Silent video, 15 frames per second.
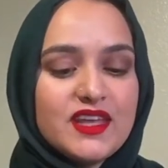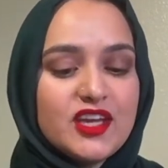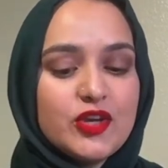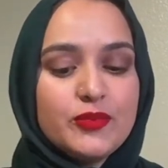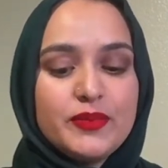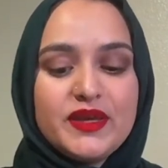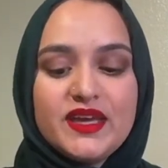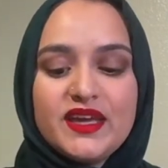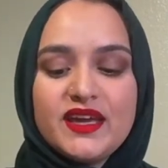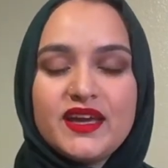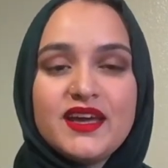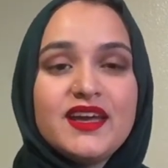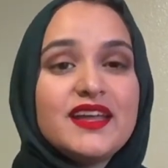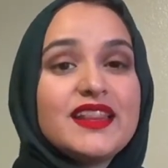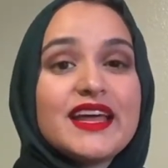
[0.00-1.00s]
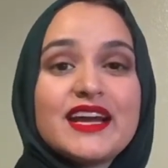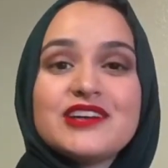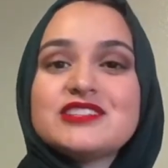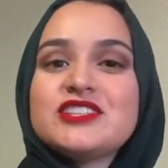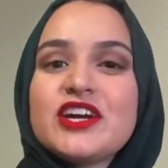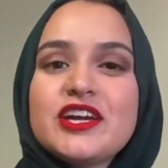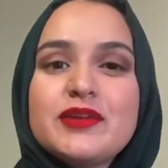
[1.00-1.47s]
It could be, like I
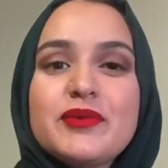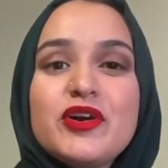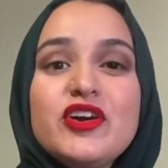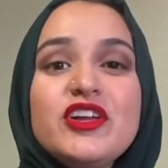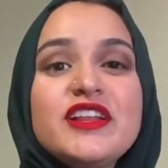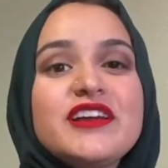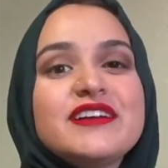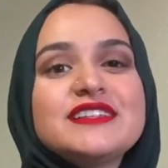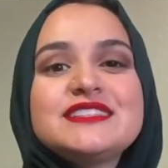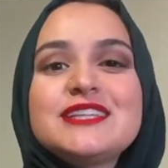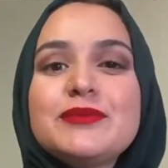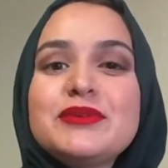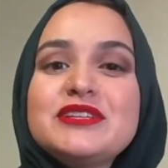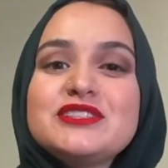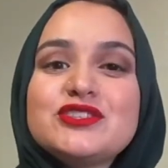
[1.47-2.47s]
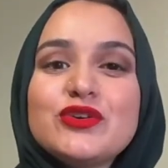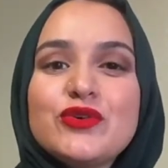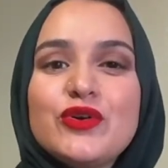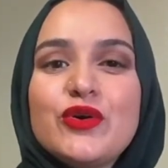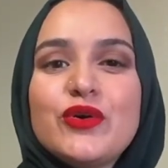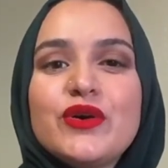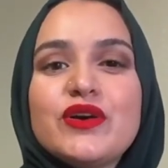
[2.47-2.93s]
was talking about earlier, a stepping
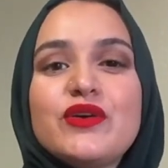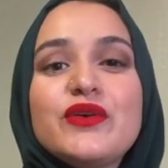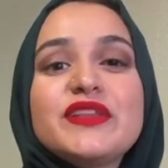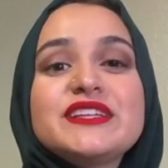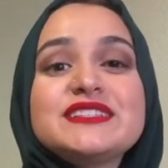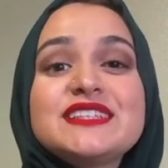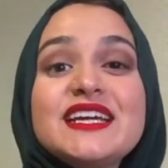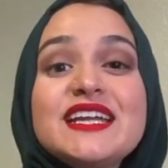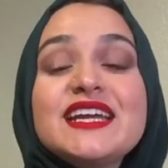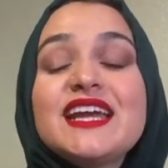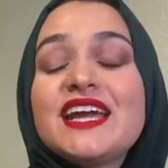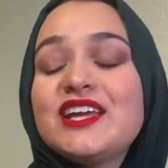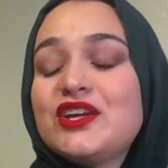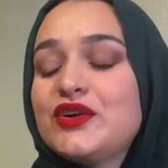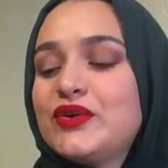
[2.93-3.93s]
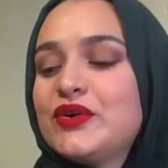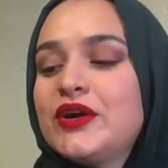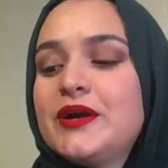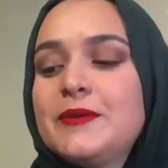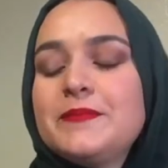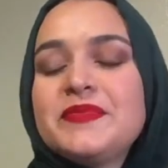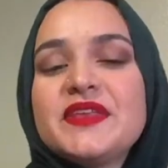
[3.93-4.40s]
stone goal, a goal that's going to get you